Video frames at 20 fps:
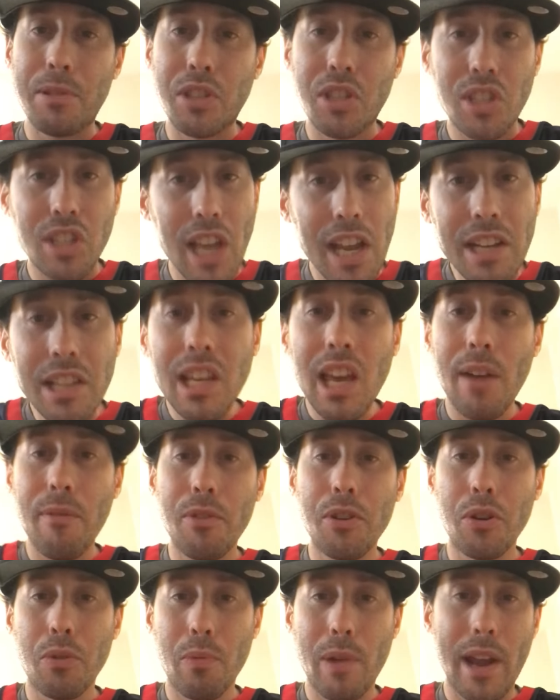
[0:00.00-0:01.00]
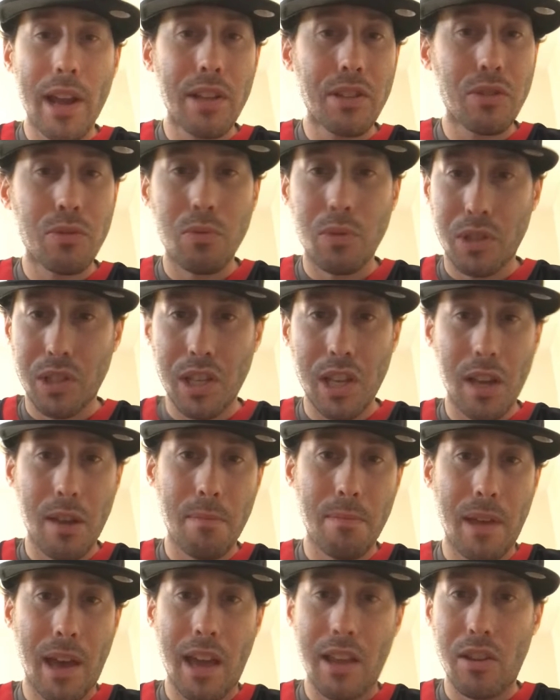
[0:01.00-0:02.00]
Send Kevin Durant to a
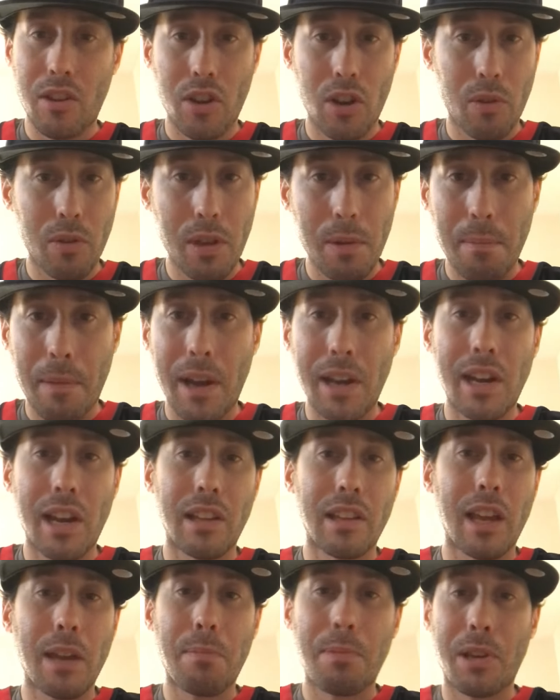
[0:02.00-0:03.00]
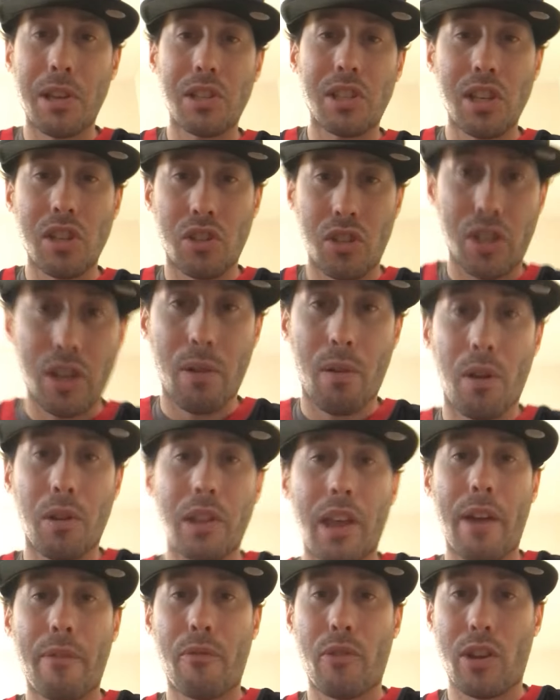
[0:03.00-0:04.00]
team that, you know, he might not like because he has zero
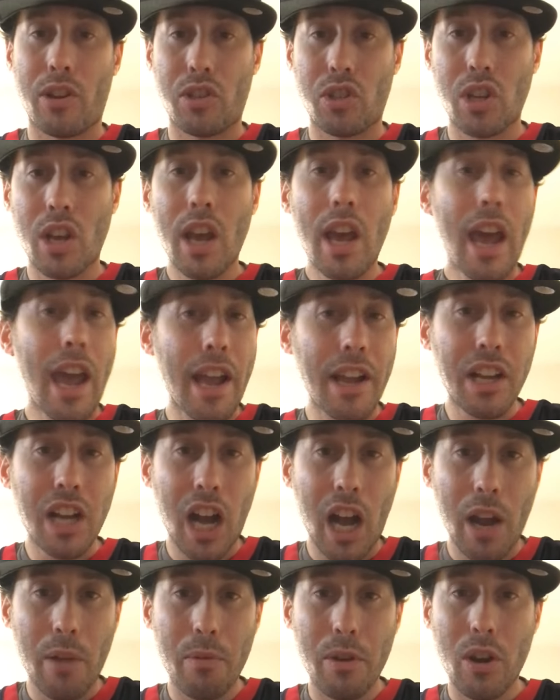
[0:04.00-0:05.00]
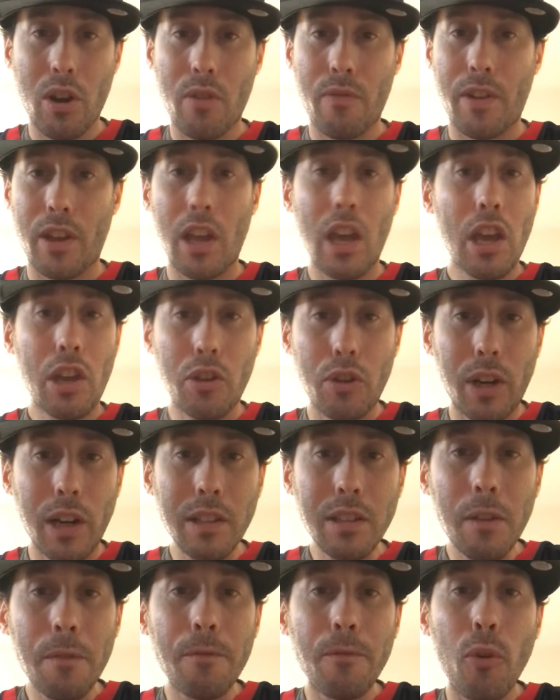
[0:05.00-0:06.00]
leverage. And Kyrie Irving. You don't
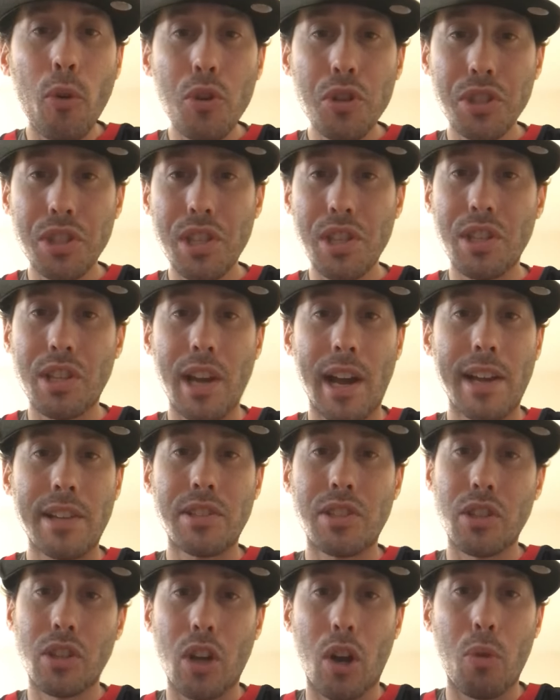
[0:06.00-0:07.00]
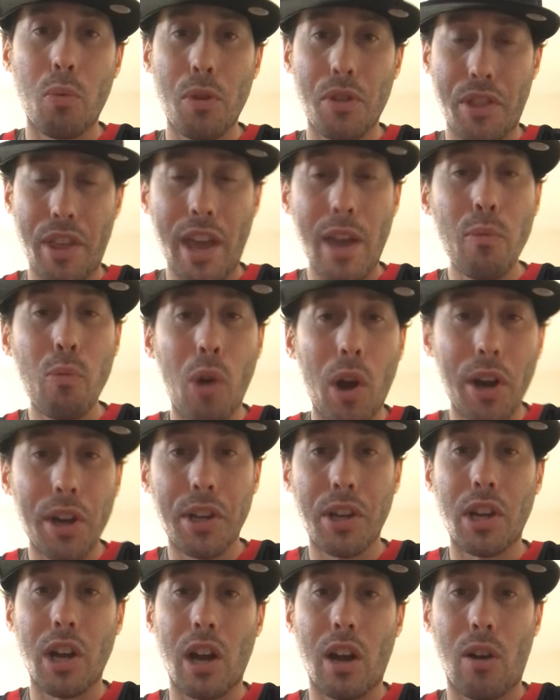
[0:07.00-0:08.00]
have to force these guys to go where they want to
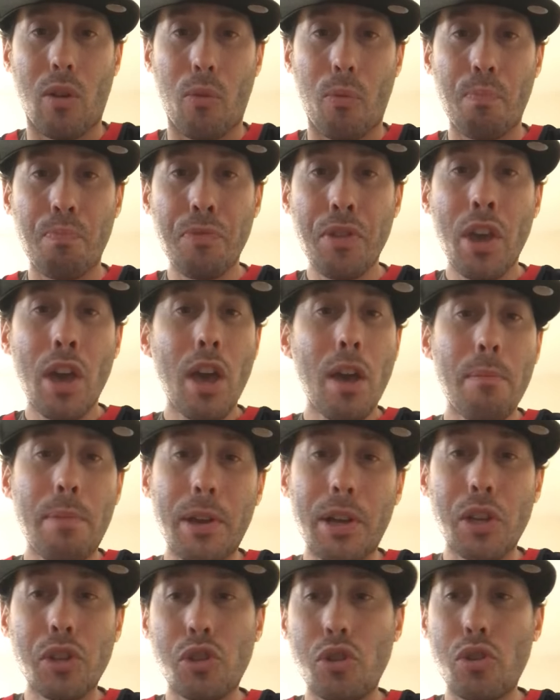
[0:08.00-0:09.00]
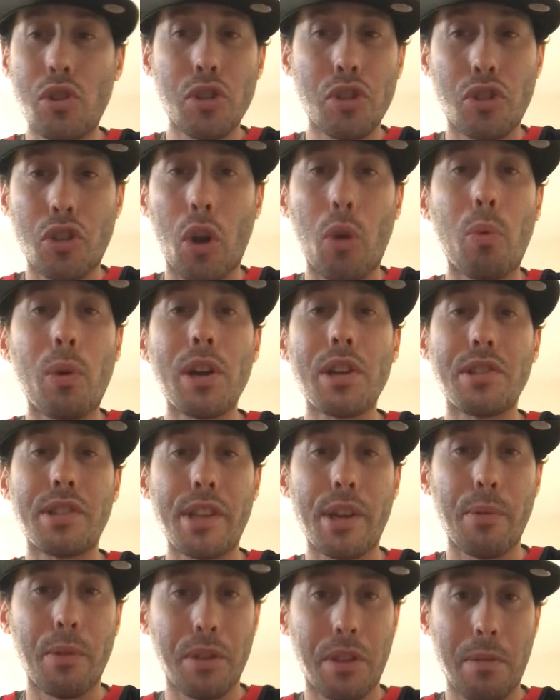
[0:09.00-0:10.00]
go because you just don't want to
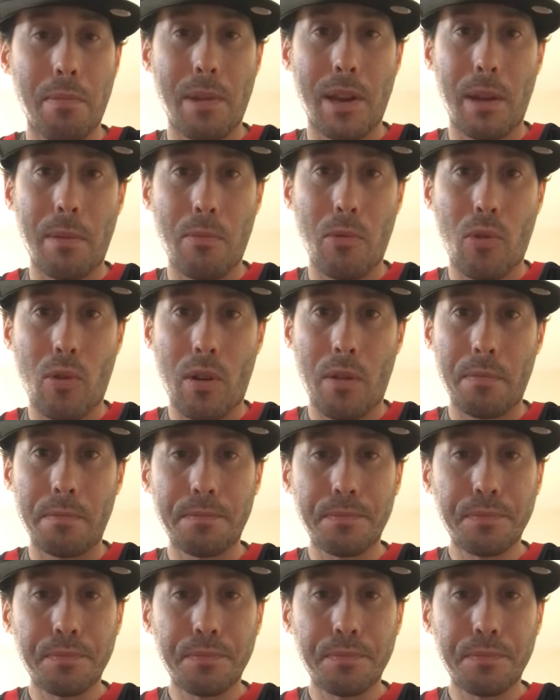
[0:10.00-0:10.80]
deal with them anymore.